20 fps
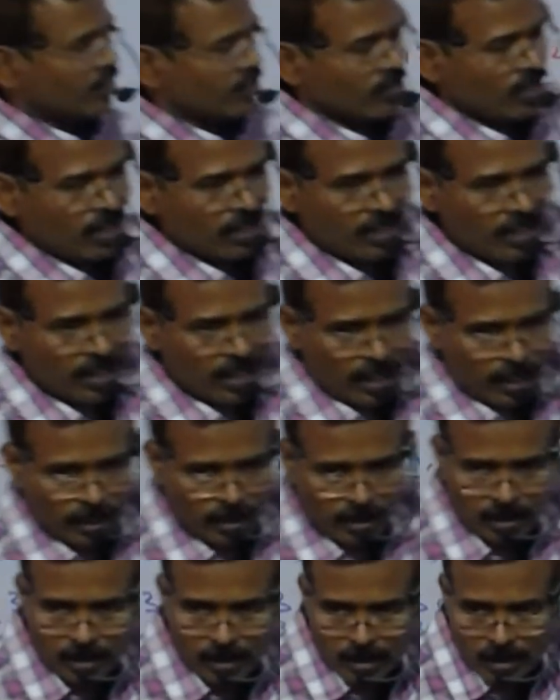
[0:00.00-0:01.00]
resulted
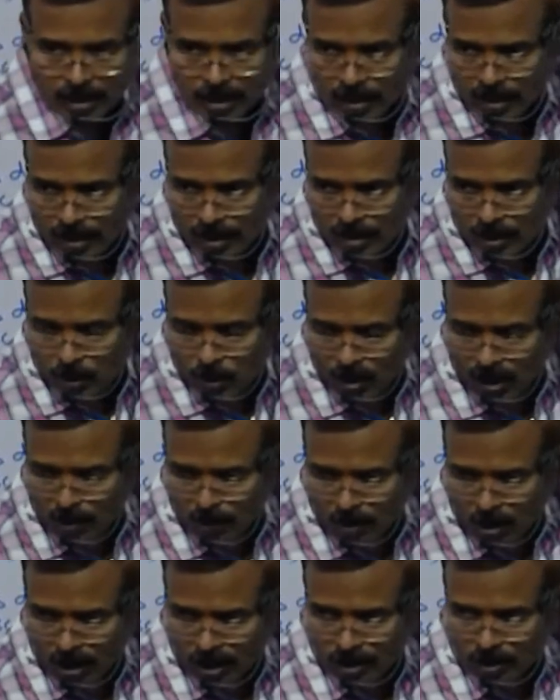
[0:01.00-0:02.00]
in
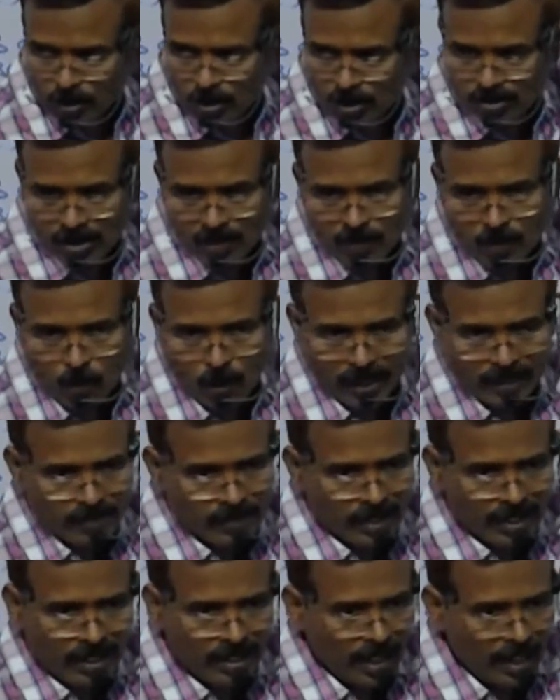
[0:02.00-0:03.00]
12 molecules of
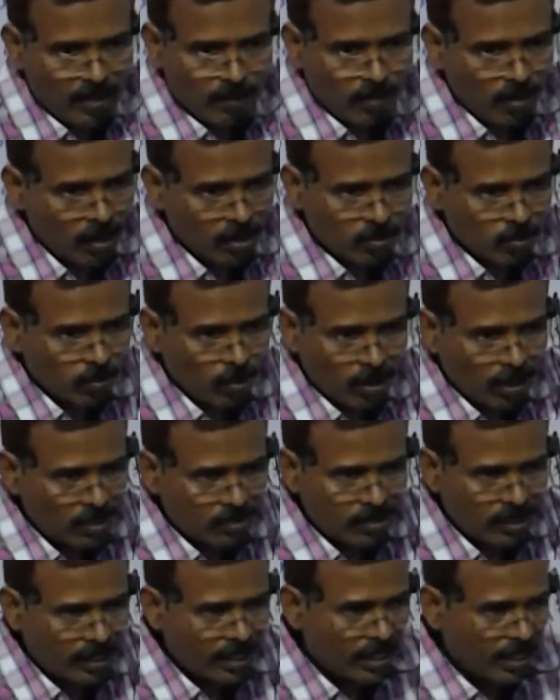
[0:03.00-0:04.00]

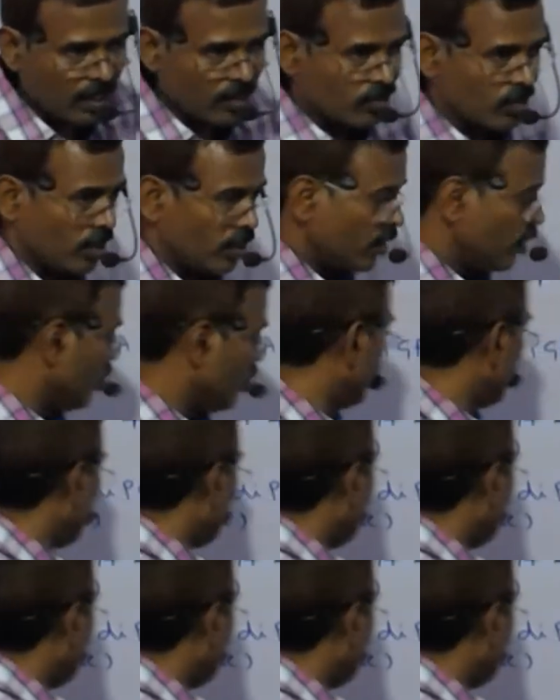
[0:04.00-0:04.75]
1,3-diphosphoglyceric acid.